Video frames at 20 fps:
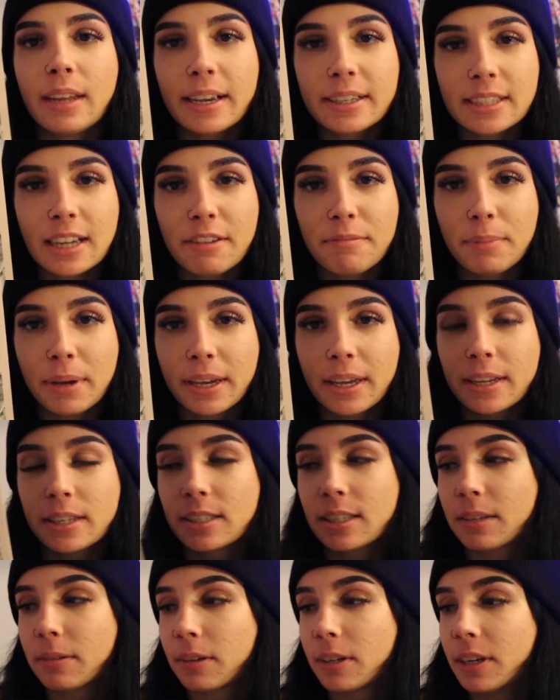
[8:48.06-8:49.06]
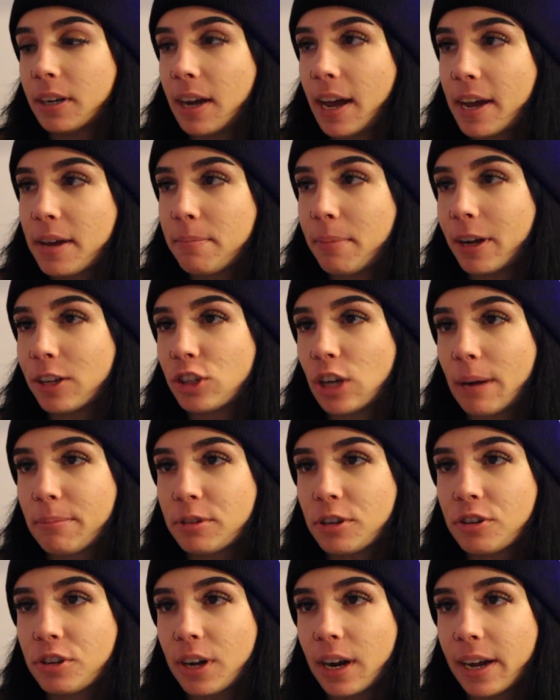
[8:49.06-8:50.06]
Next I have Big Kiss Goodnight by
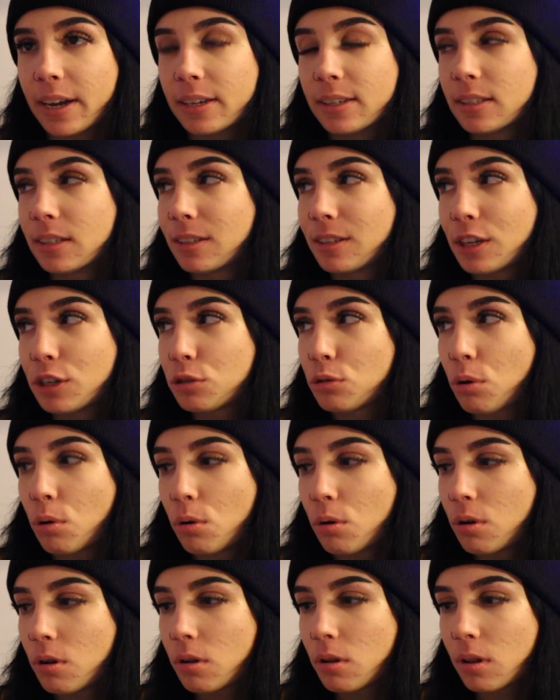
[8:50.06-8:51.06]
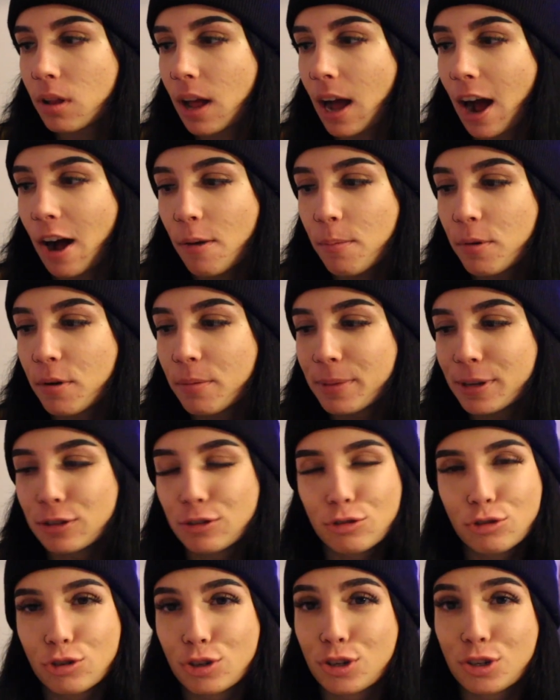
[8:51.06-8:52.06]
Trapped Under Ice. This whole album
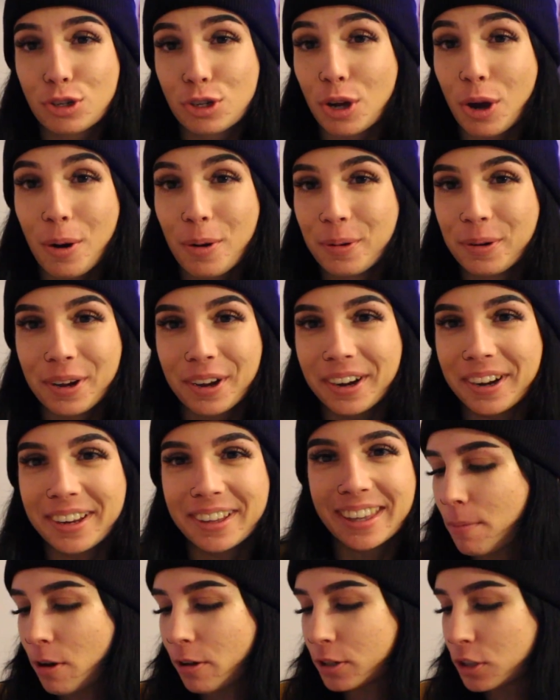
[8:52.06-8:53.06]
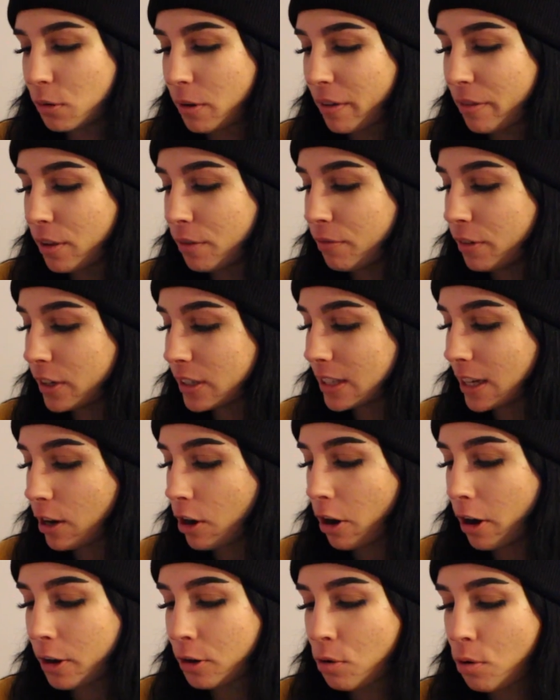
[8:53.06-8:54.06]
is so good. Also one of the first like
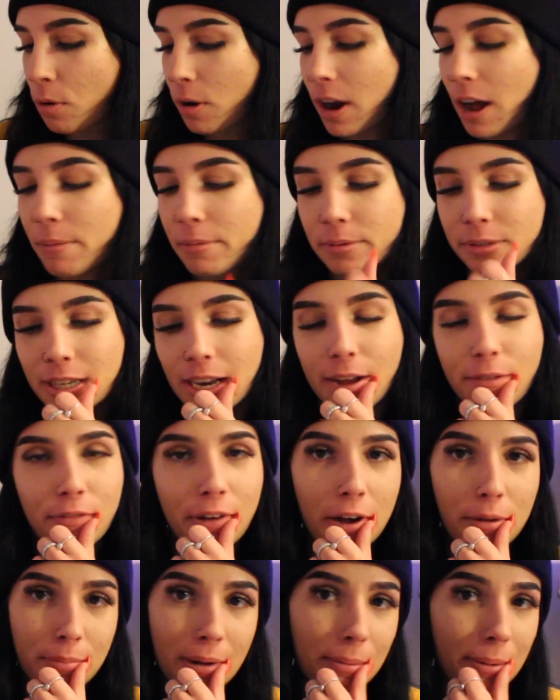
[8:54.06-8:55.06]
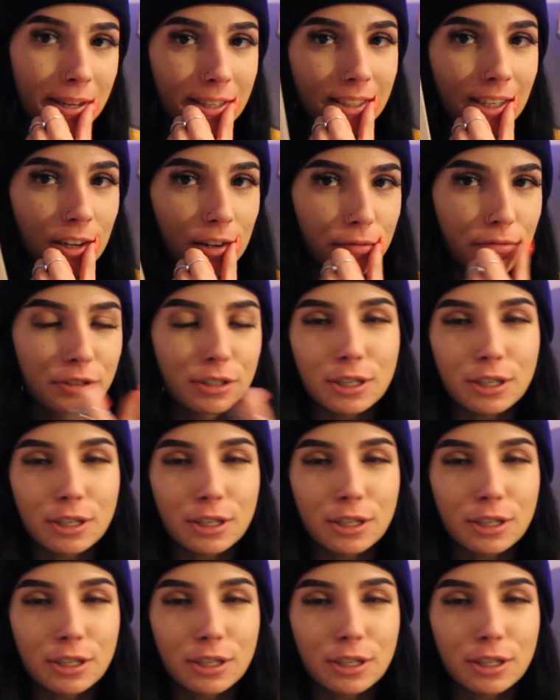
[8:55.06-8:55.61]
hardcore albums that I found by myself.